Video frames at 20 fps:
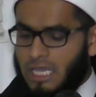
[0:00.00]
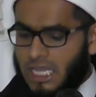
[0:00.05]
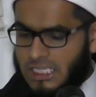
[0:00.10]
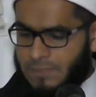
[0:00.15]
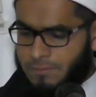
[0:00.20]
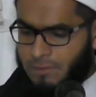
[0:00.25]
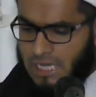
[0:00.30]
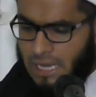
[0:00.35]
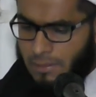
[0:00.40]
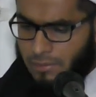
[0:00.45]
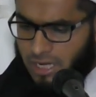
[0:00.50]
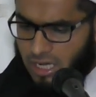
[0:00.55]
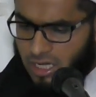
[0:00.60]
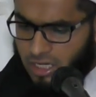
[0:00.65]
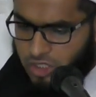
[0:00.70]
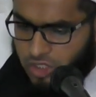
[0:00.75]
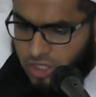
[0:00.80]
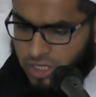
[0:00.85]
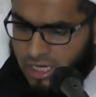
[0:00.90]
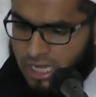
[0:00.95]
it's become an
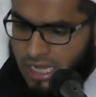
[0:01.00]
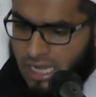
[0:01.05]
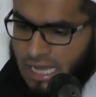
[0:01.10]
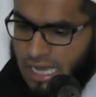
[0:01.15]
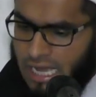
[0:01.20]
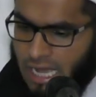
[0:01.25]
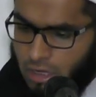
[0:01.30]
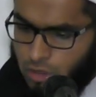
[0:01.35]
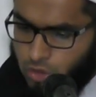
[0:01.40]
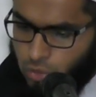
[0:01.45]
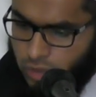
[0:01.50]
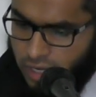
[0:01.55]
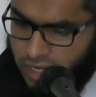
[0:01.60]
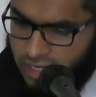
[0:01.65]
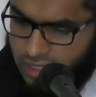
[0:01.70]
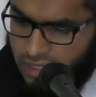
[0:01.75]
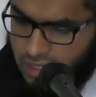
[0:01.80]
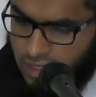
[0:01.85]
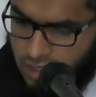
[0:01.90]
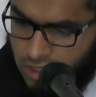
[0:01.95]
addiction, how do
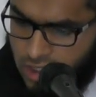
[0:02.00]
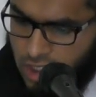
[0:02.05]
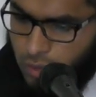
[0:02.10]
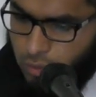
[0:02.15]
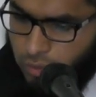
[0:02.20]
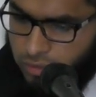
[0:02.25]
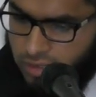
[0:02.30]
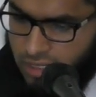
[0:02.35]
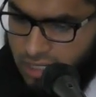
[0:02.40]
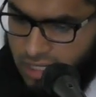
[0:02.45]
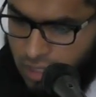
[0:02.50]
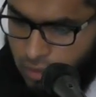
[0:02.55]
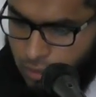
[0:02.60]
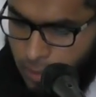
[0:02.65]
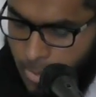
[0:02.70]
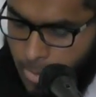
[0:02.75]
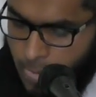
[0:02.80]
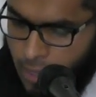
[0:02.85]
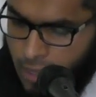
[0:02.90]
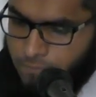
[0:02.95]
I deal with it now?